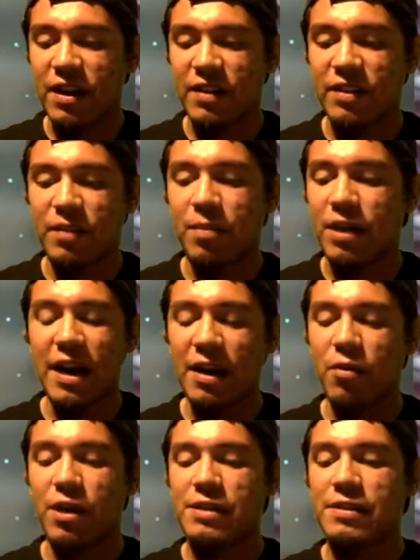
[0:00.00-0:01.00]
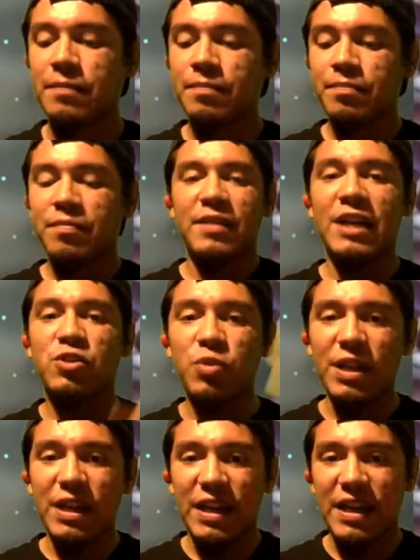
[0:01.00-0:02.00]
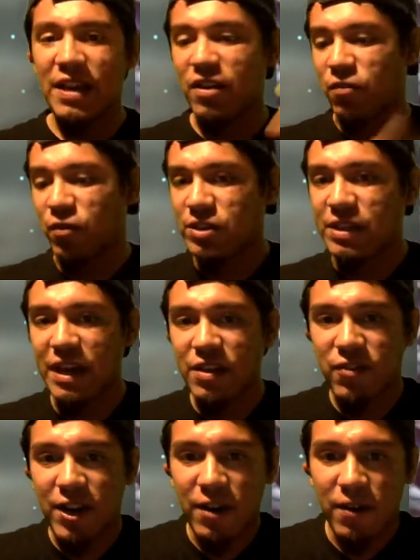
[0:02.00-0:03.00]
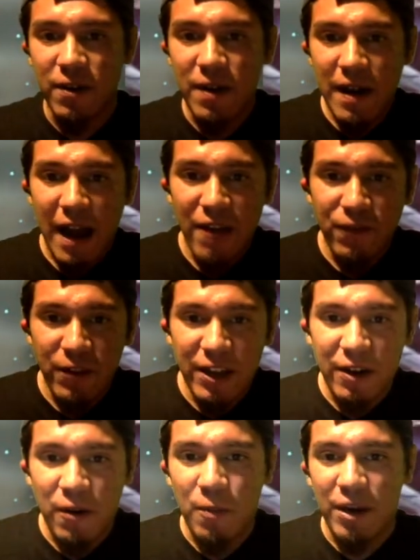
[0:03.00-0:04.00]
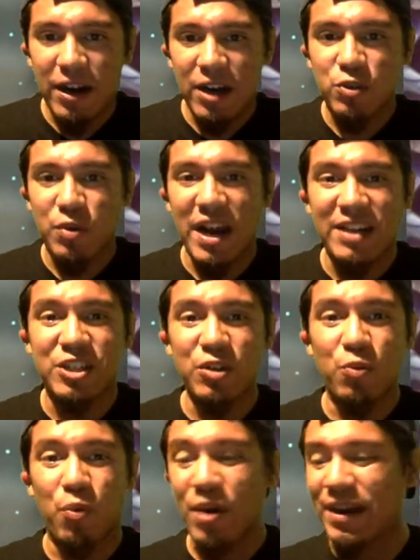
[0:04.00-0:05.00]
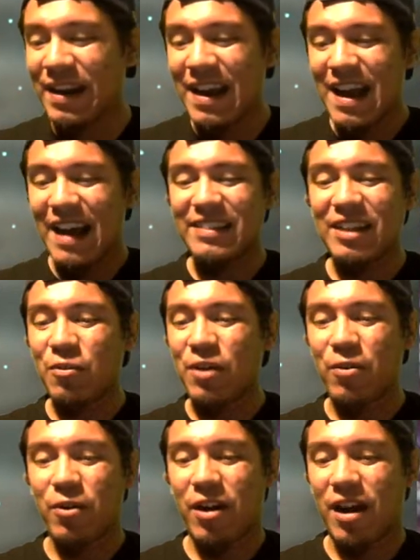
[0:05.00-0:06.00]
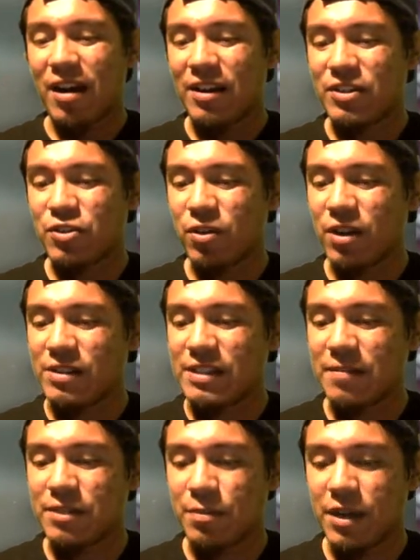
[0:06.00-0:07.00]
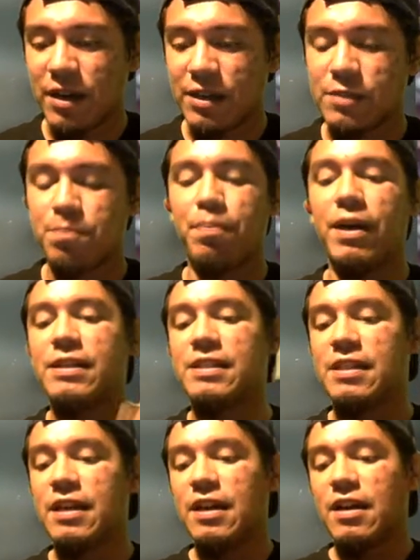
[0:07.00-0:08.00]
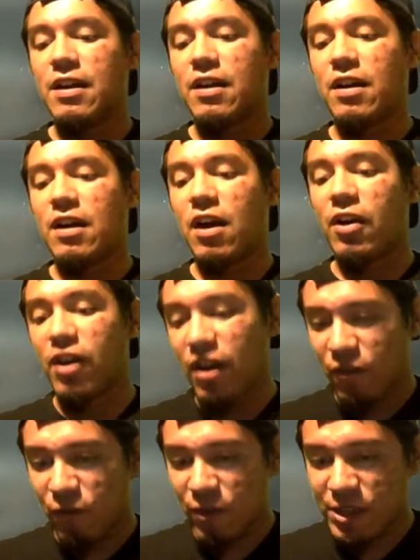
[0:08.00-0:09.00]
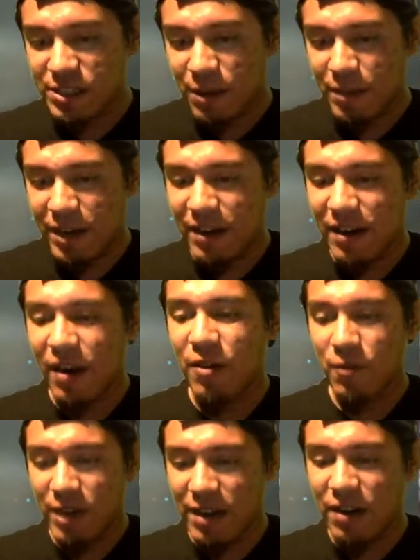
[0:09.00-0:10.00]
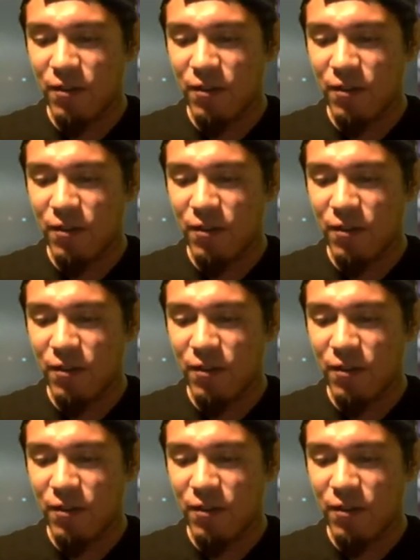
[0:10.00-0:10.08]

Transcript: anything, but anyways, that's really it for today's video. I feel like, oh my gosh, we actually win. I thought we were short on time, to be honest. But are you gonna freeze on me? Are you really gonna